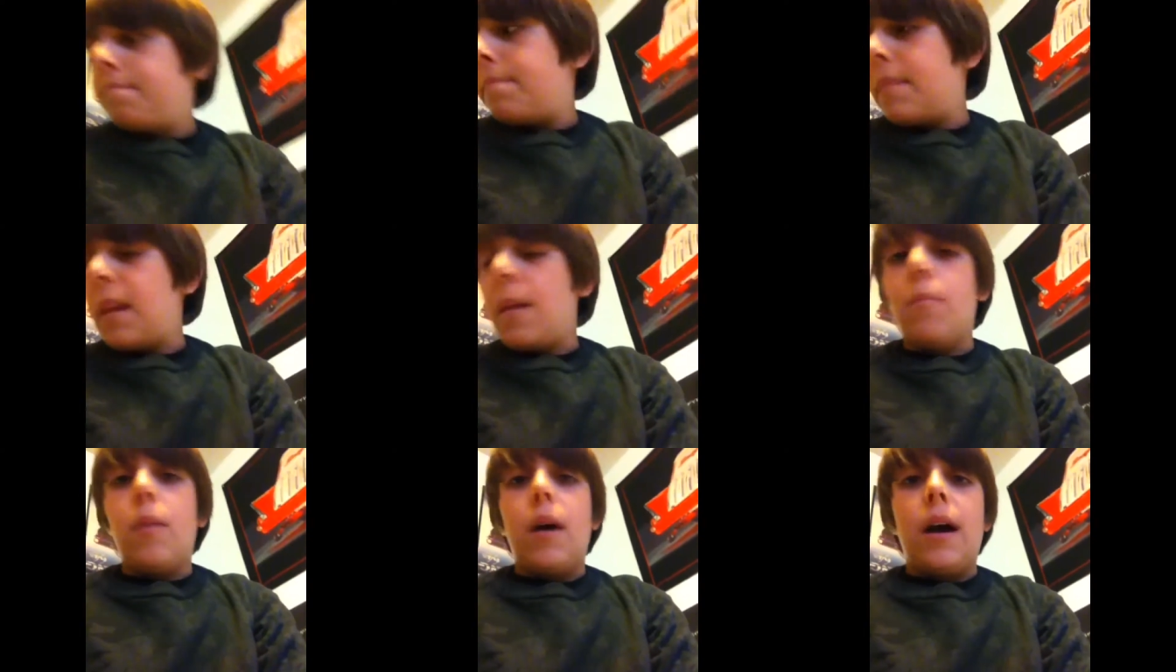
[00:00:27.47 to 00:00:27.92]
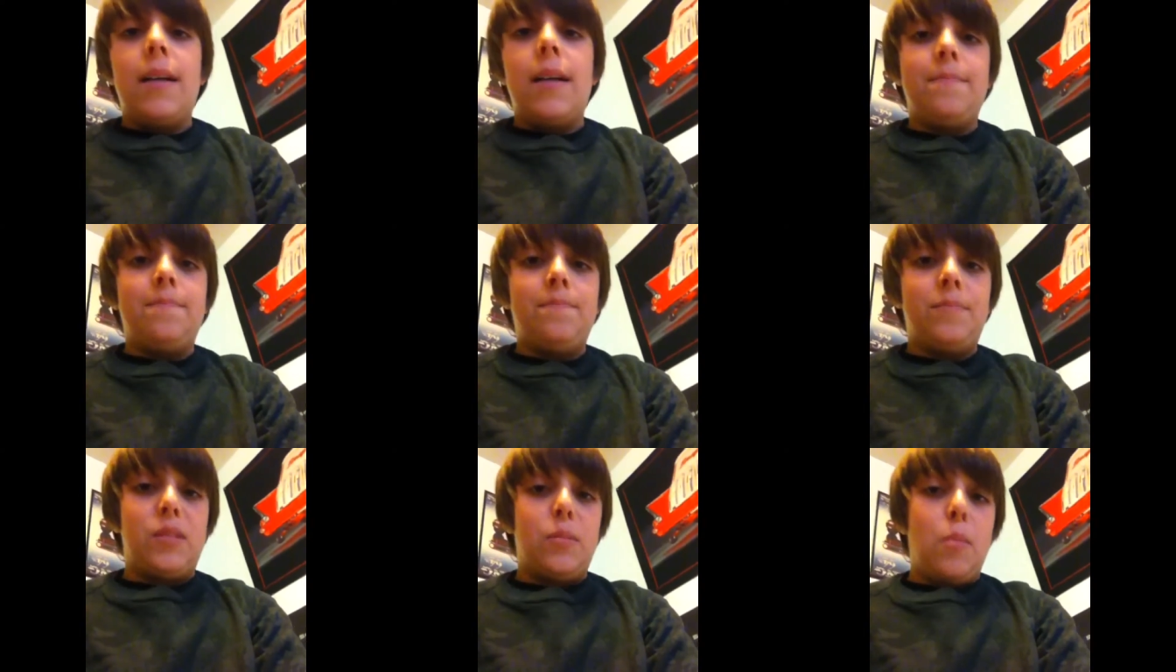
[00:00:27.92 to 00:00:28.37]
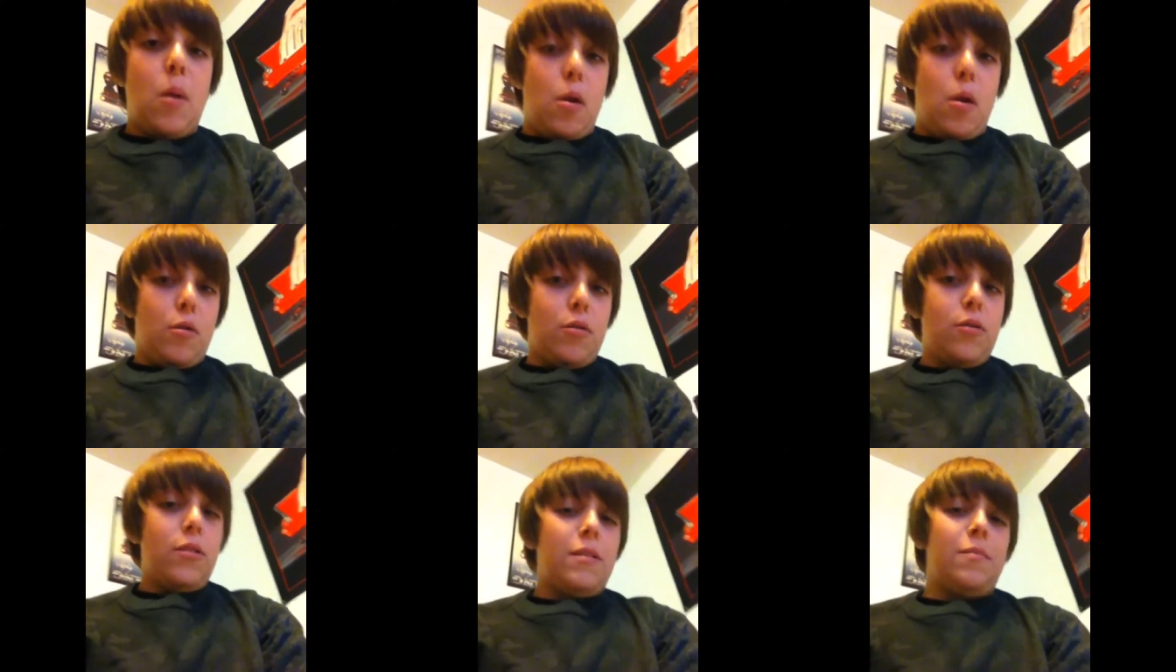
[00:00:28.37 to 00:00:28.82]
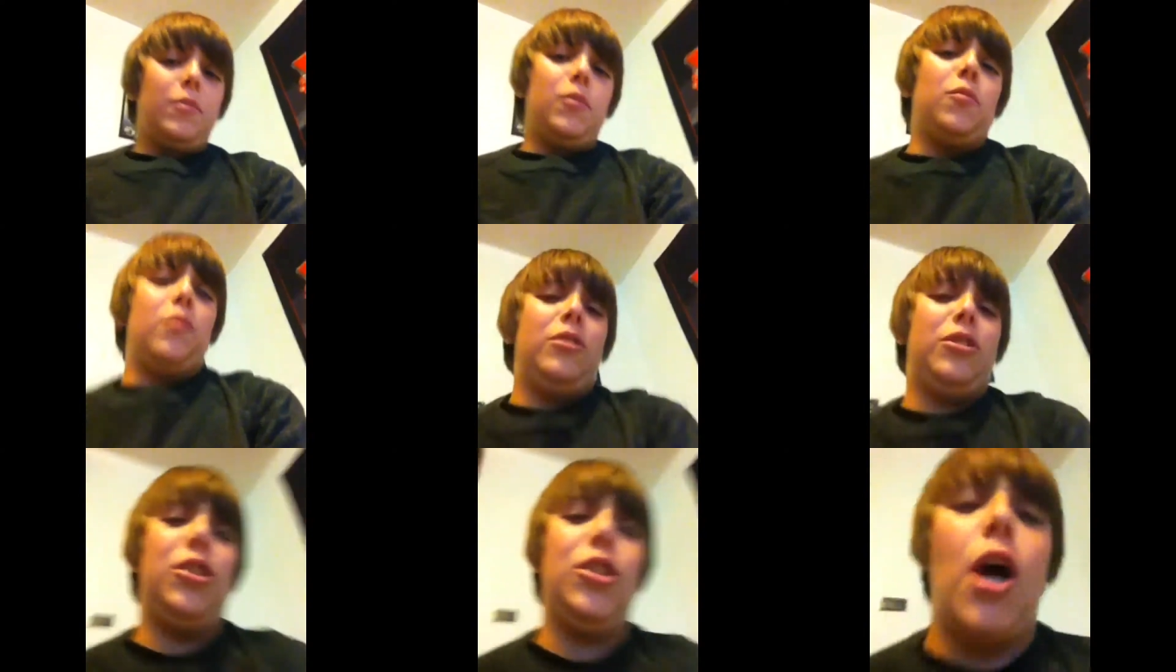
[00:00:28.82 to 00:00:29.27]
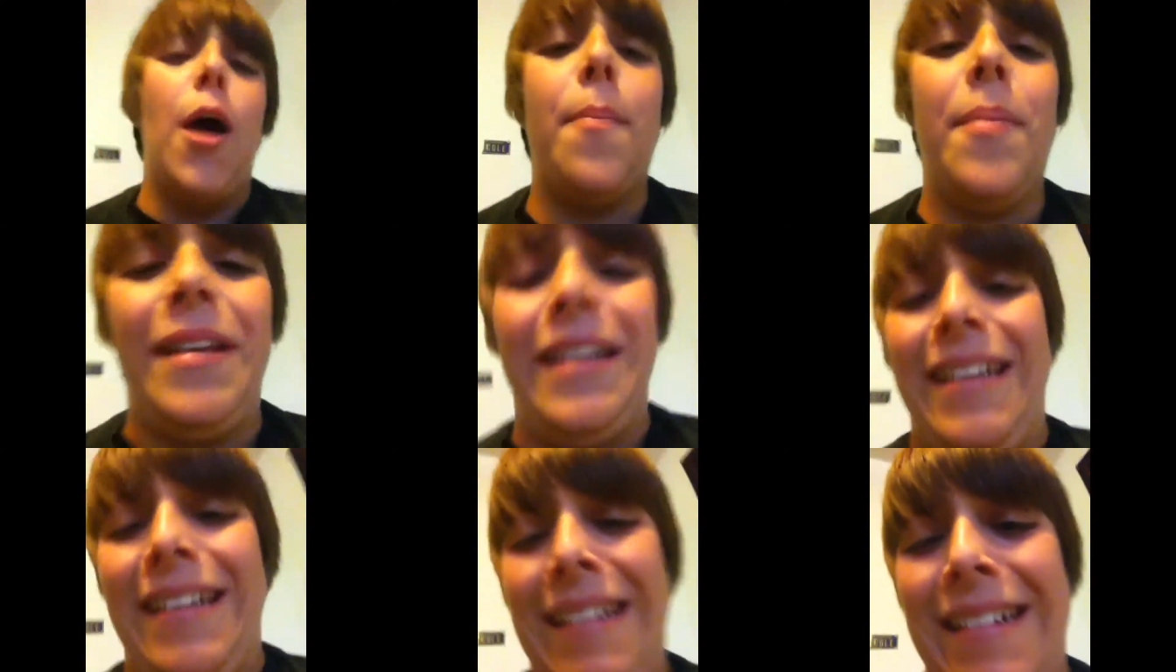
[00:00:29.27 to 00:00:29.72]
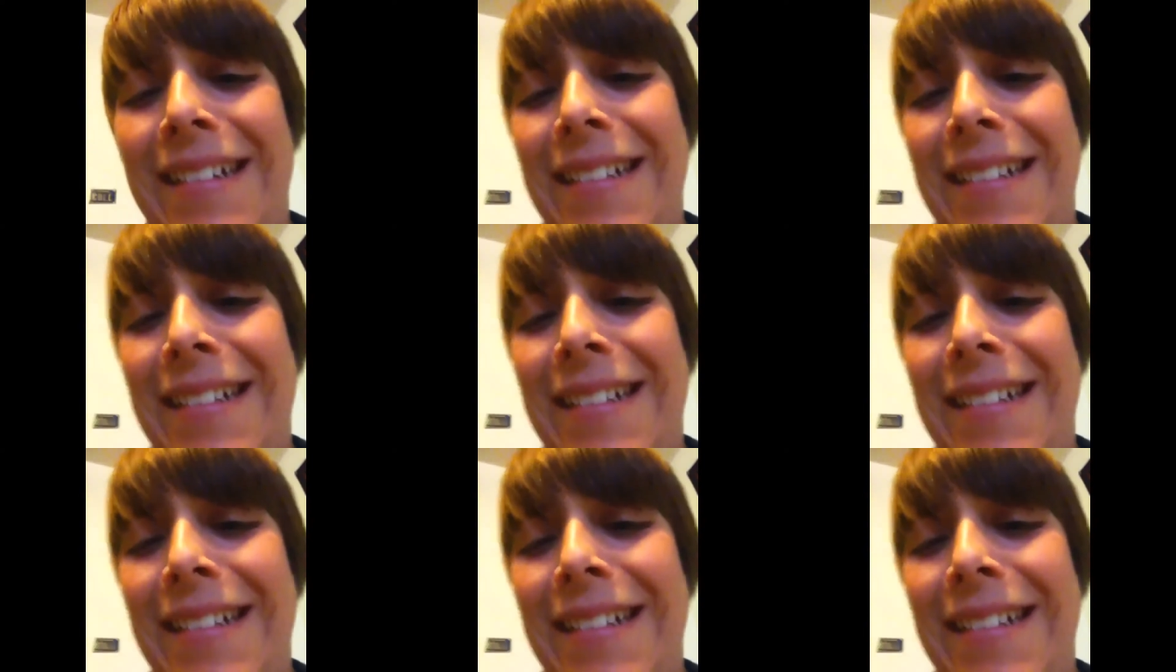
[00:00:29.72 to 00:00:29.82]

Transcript: and by. Tomorrow, I'm going shopping.